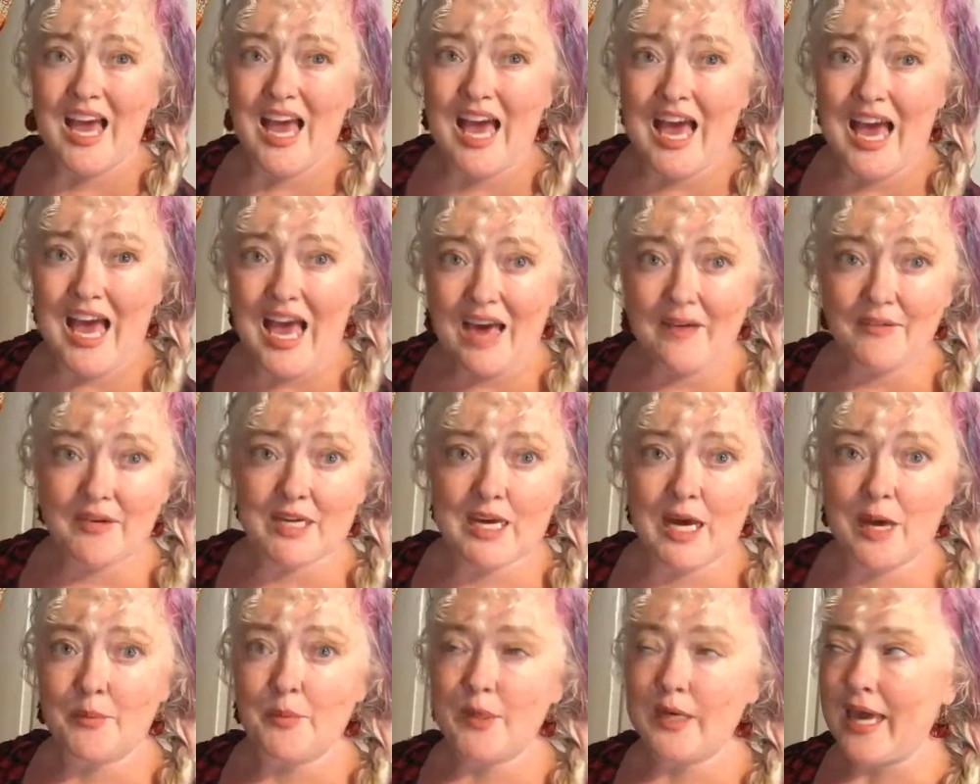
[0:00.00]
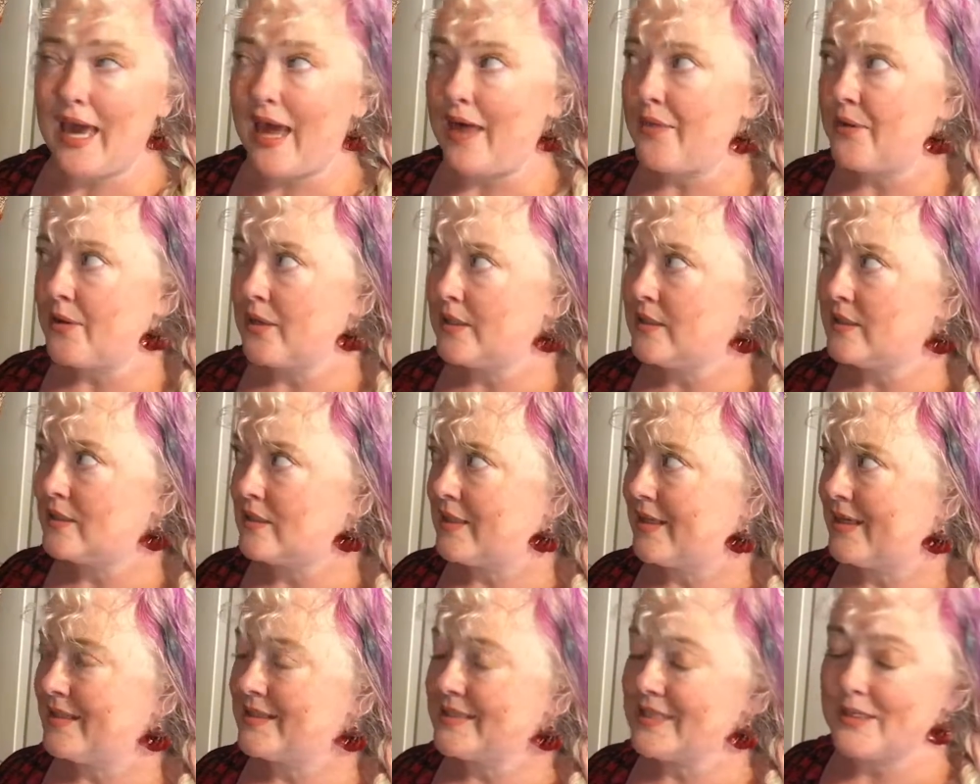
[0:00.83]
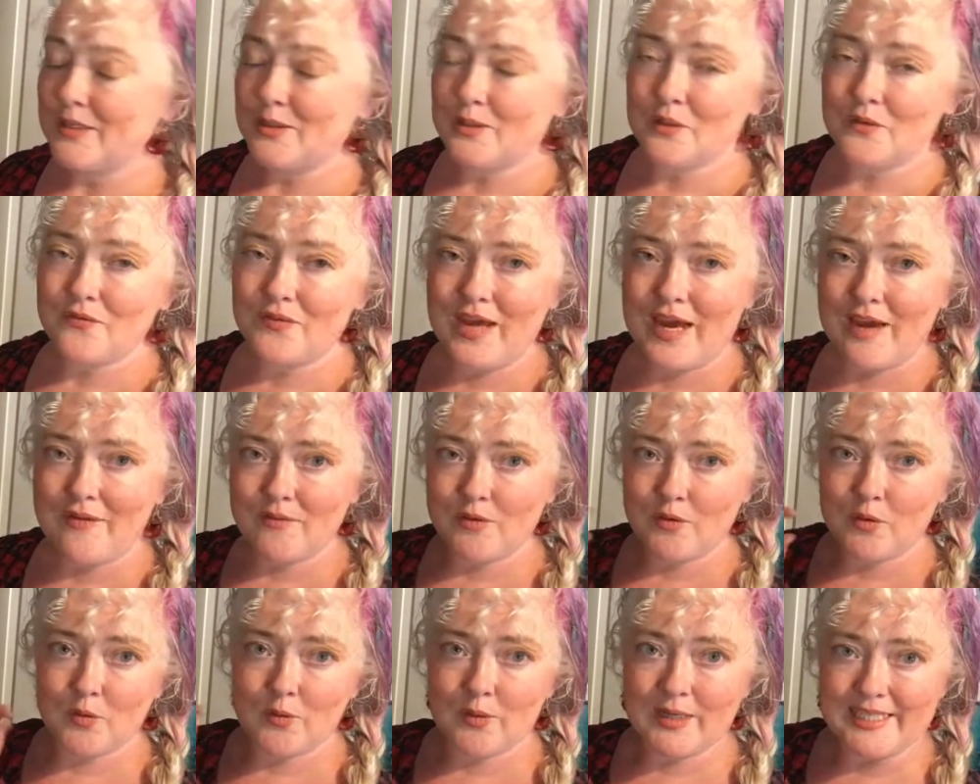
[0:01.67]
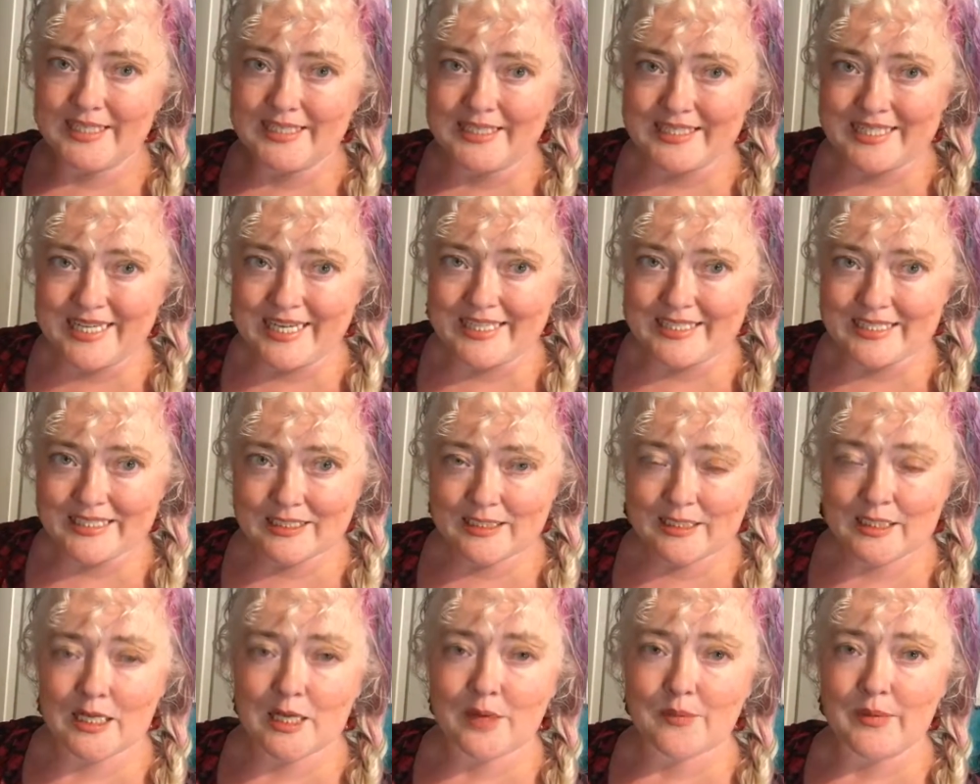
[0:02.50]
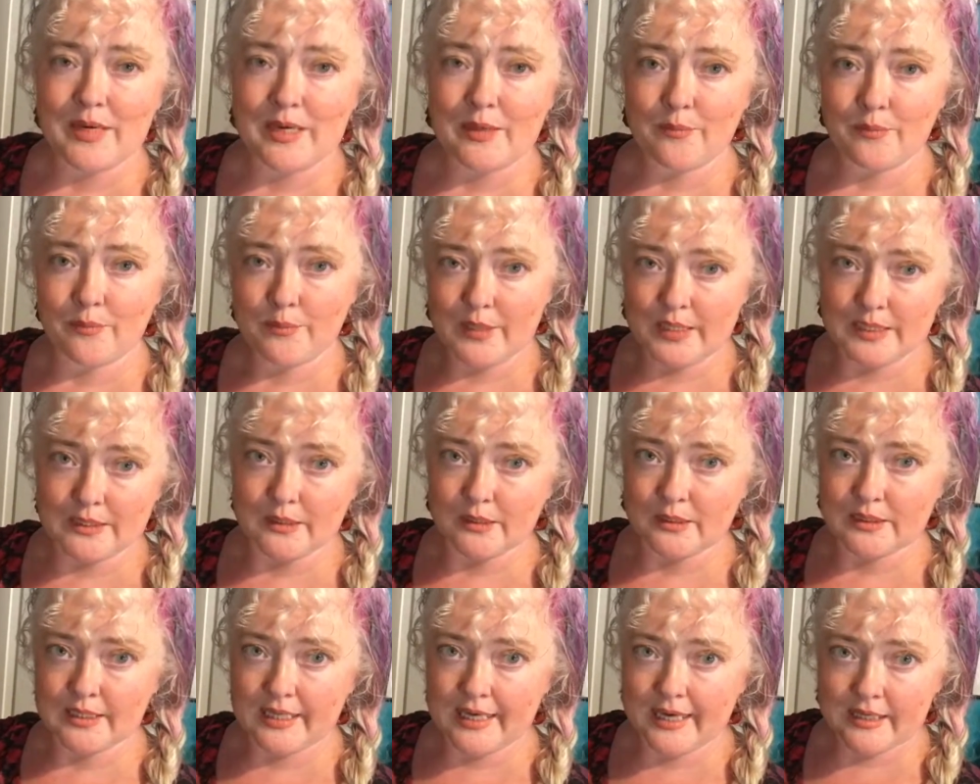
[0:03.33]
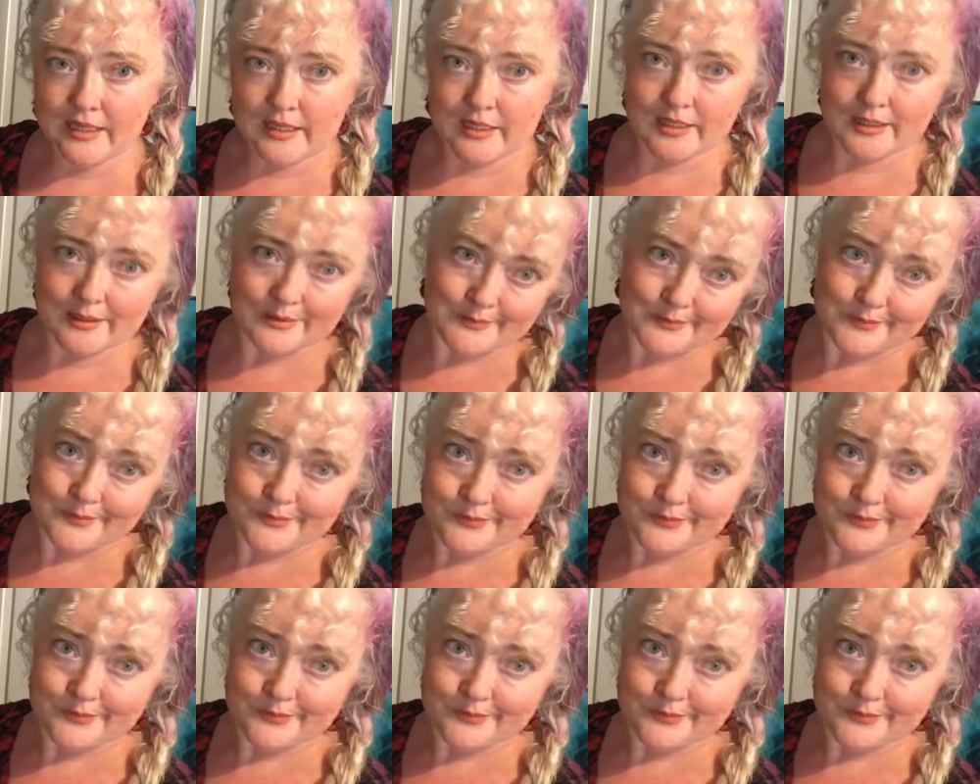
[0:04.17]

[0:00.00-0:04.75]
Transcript: I have a couple Catherine's things, I don't know if I have the right sizes that I might bundle together